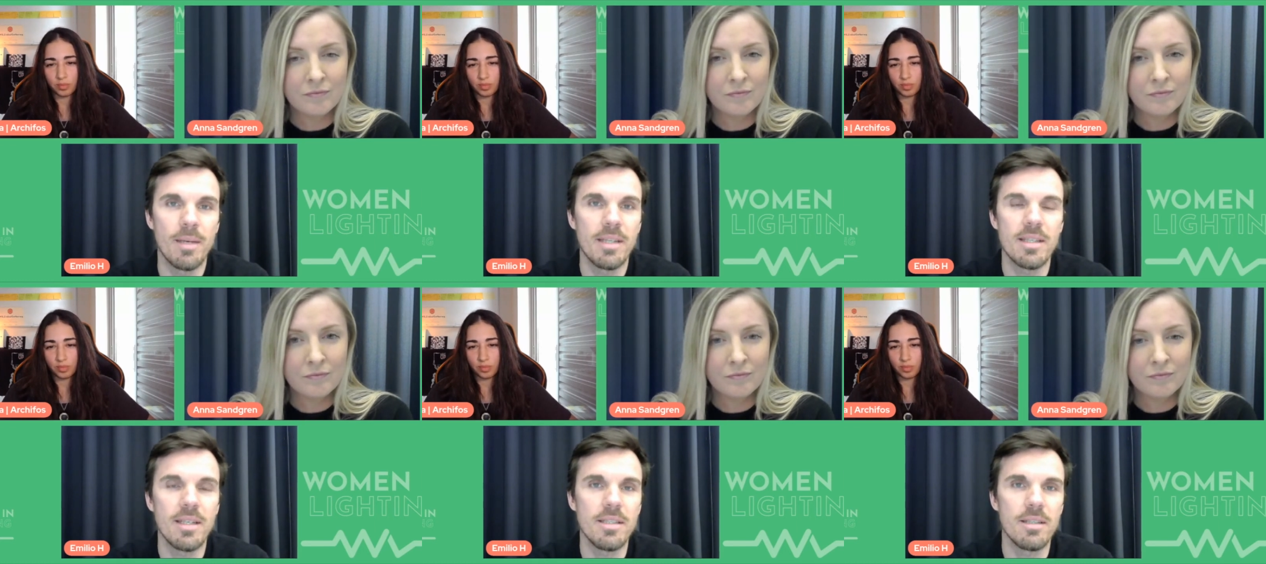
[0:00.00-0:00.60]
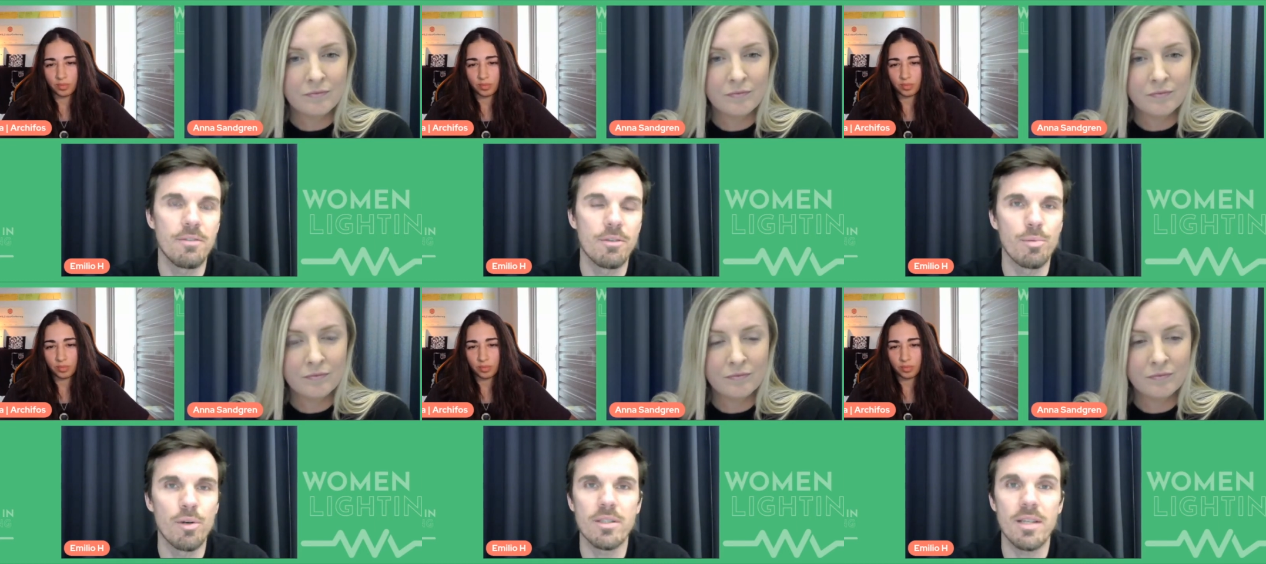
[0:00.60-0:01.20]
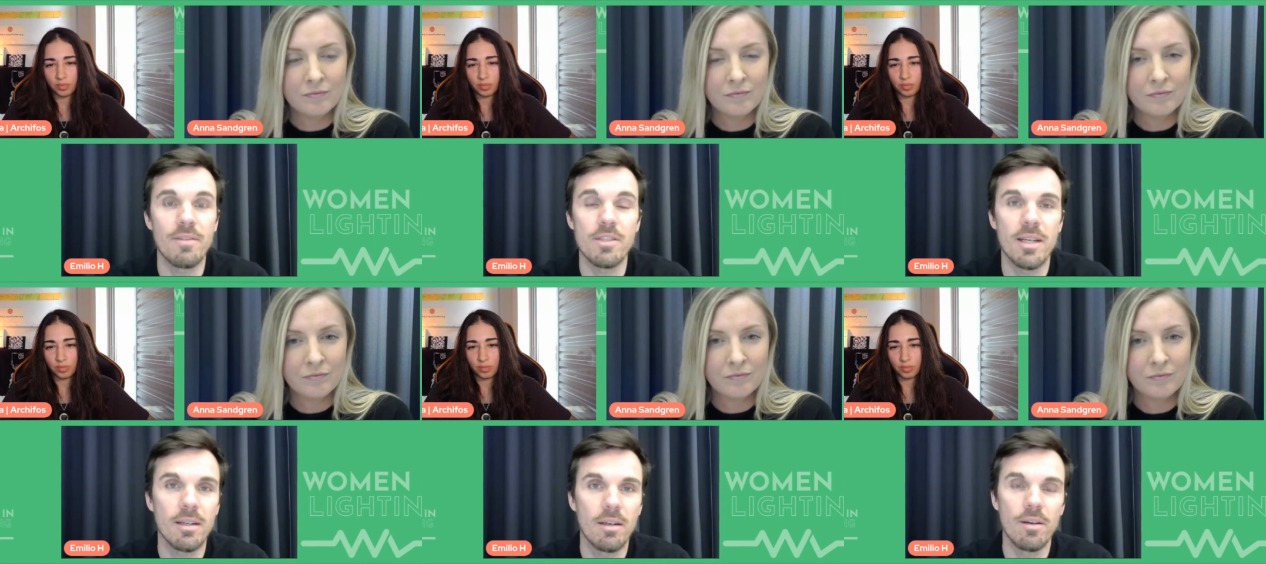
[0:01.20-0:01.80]
Speaker 1: makes it easier for the product to have a
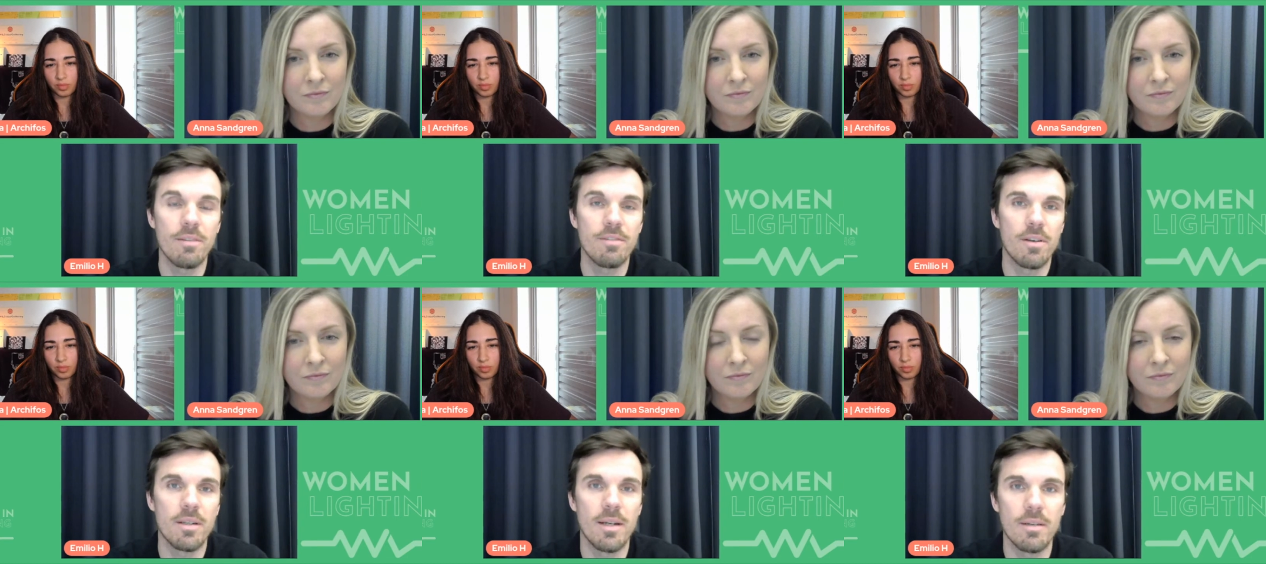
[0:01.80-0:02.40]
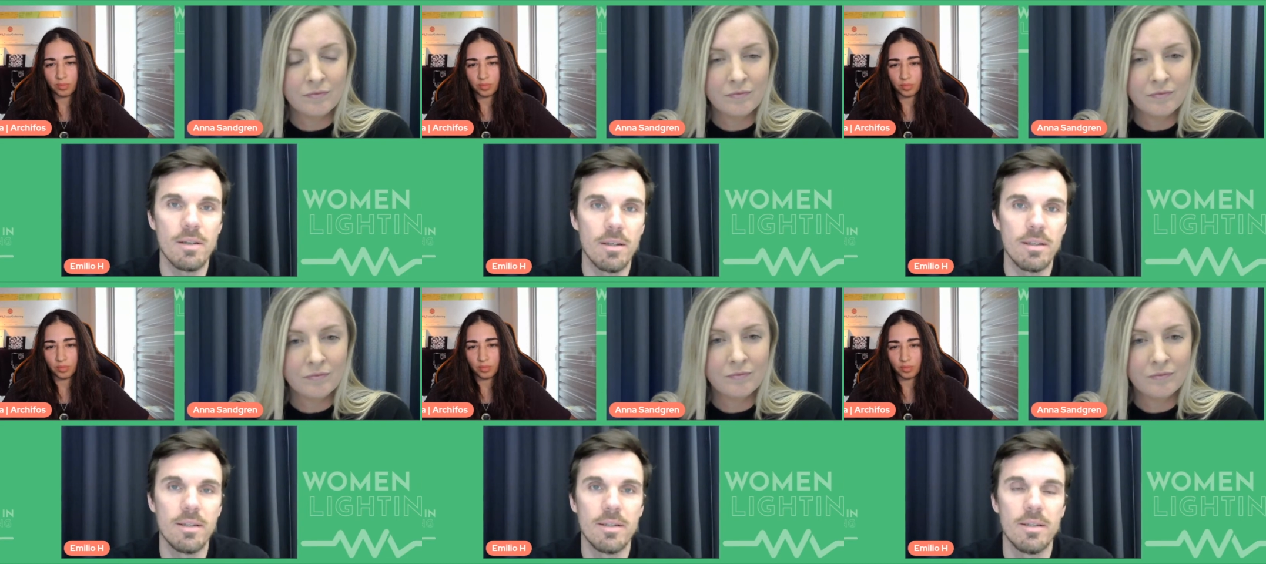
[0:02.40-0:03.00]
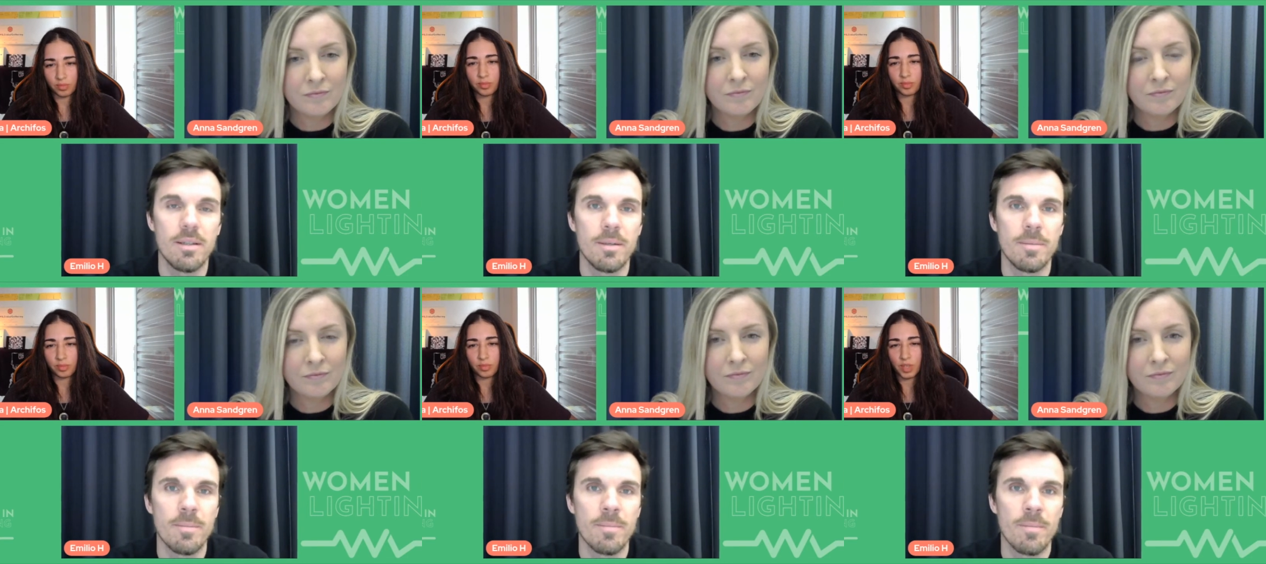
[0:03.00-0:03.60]
second life further down the line.
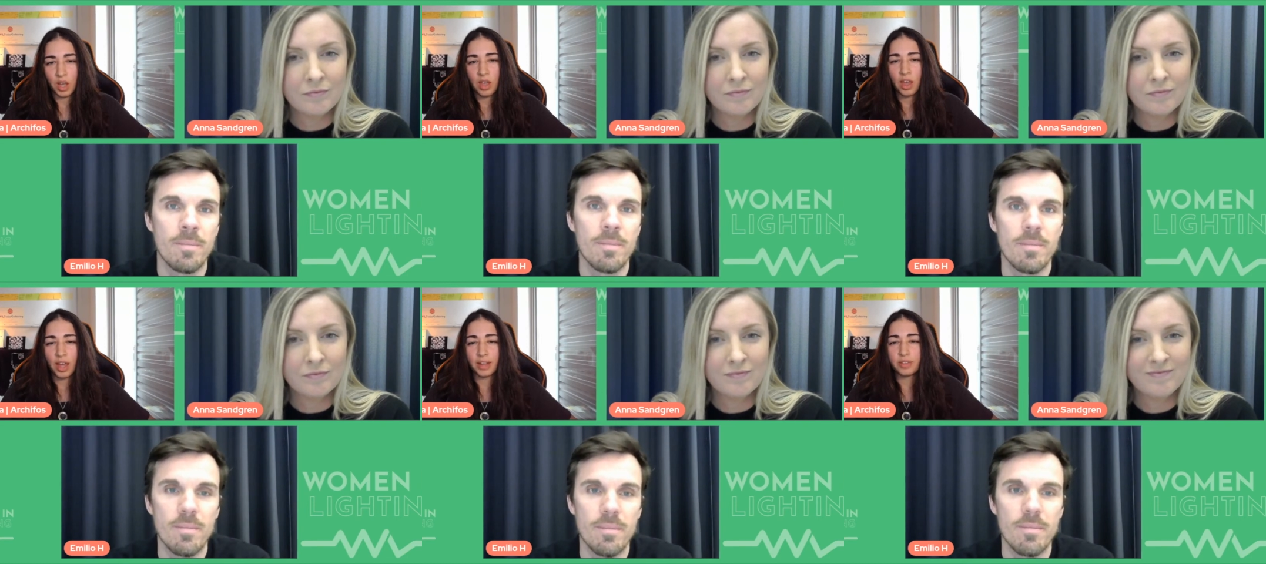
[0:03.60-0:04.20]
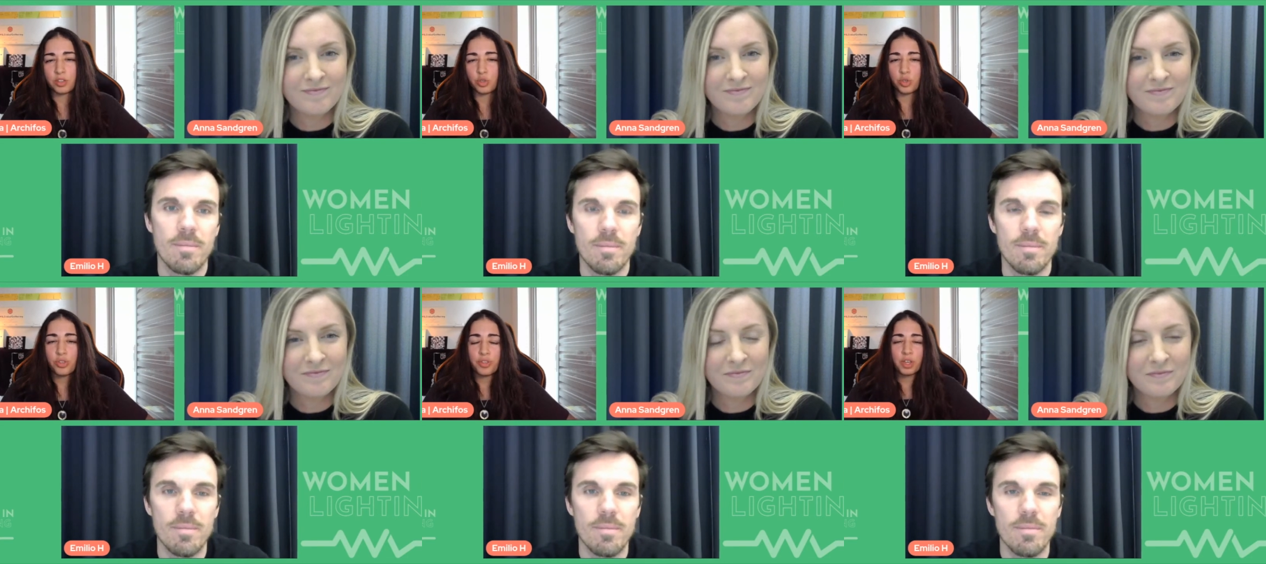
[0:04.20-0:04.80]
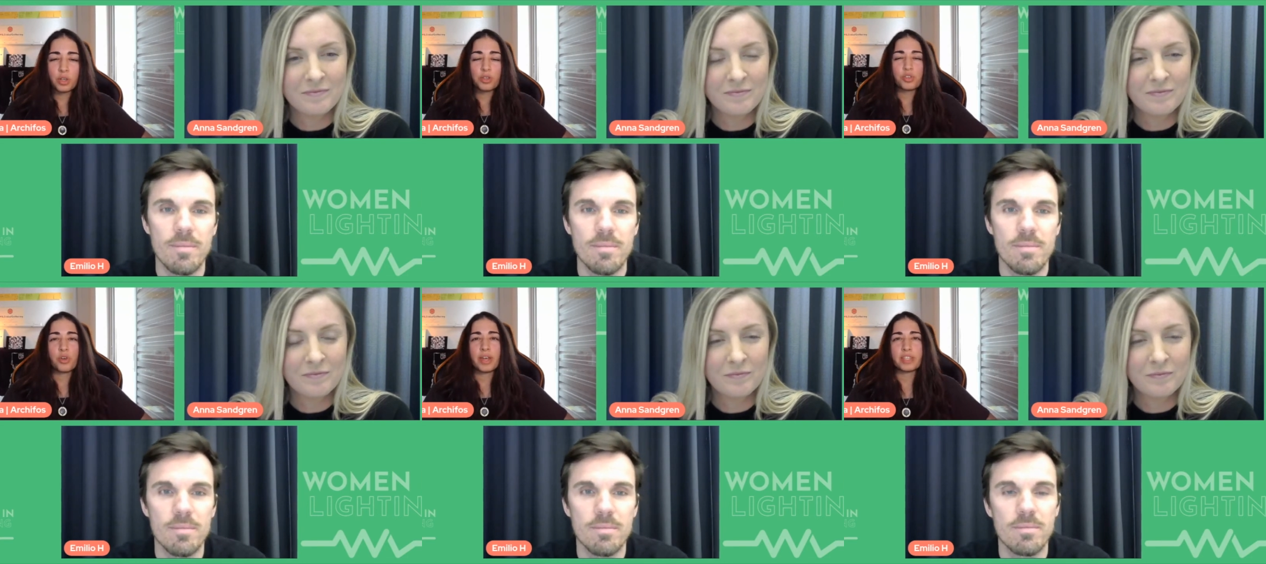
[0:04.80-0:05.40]
Speaker 2: And do you think
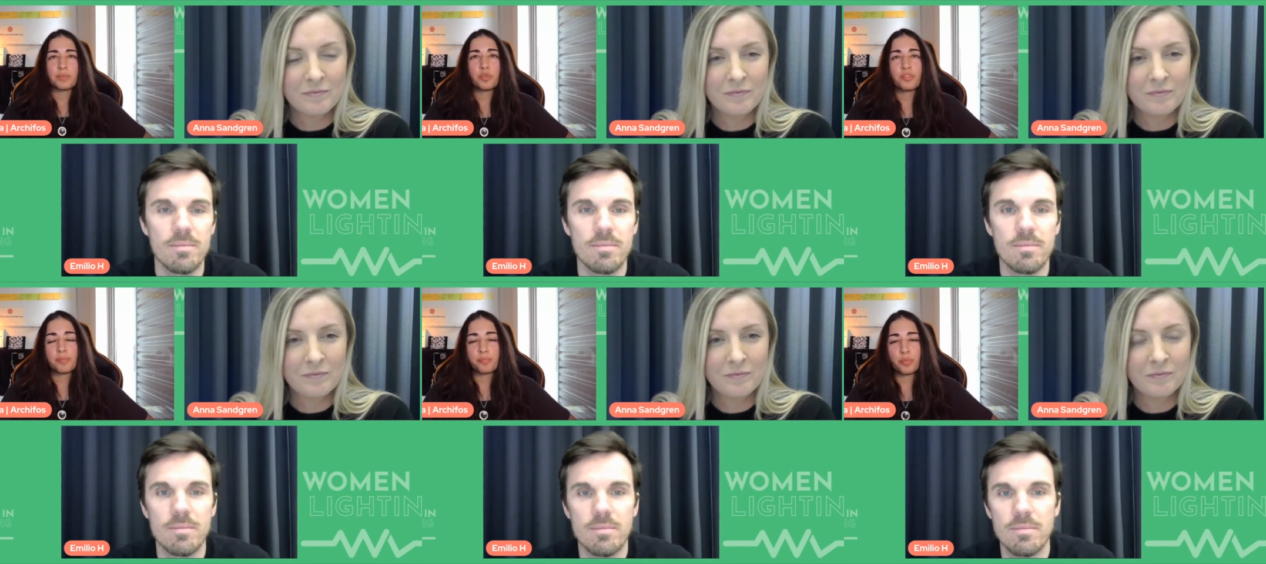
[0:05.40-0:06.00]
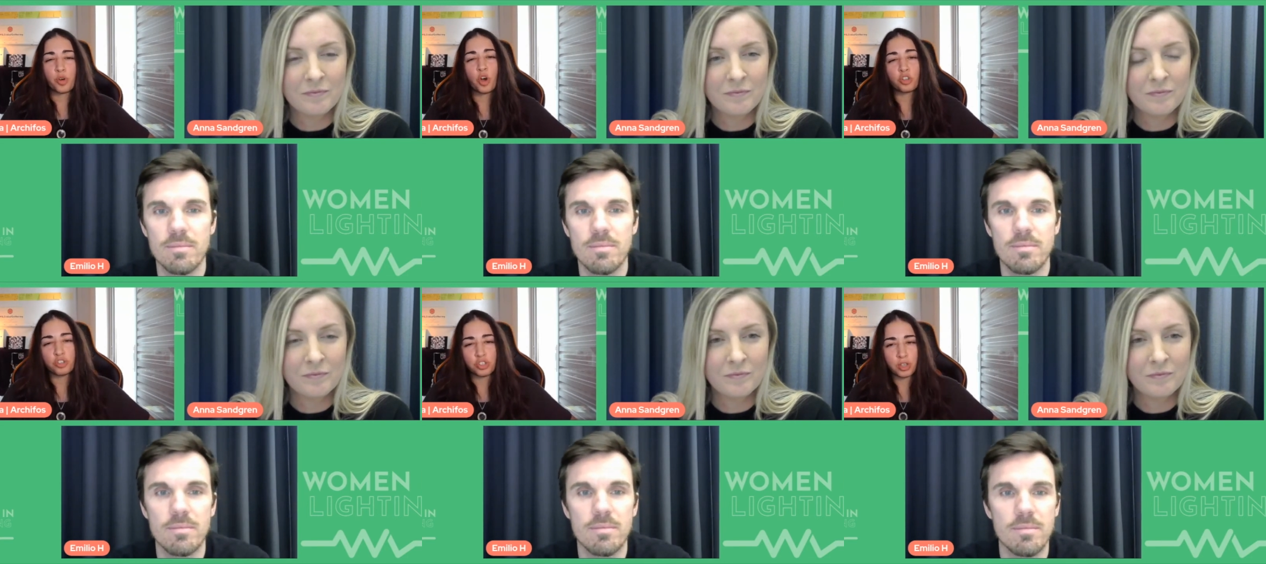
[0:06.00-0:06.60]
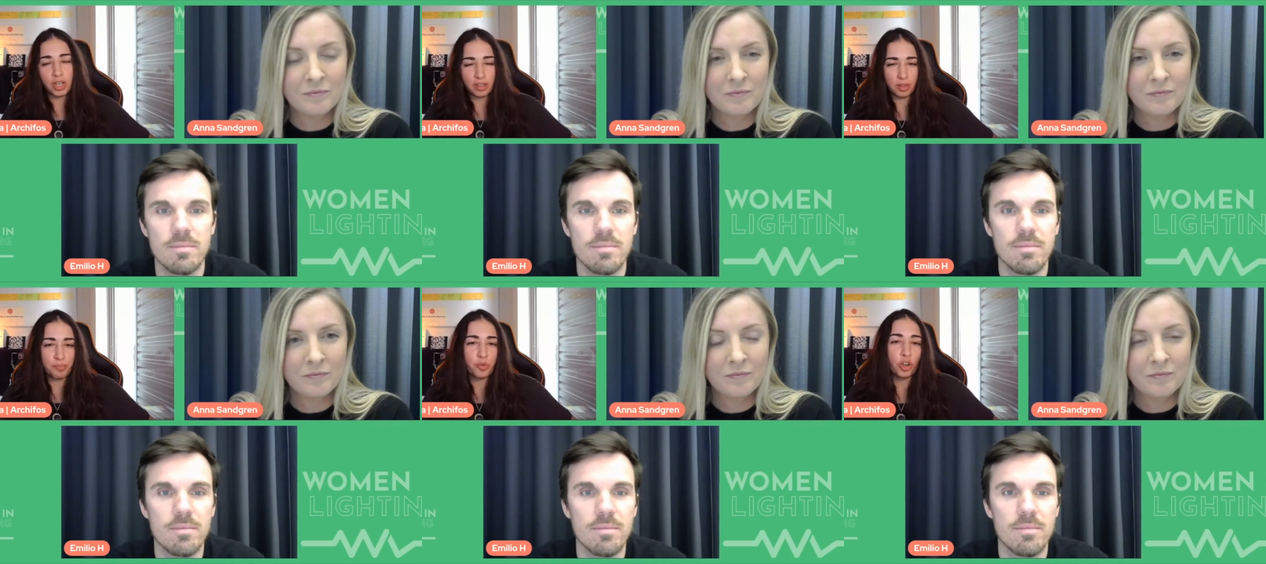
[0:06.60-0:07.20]
also, except of the prod, uh, the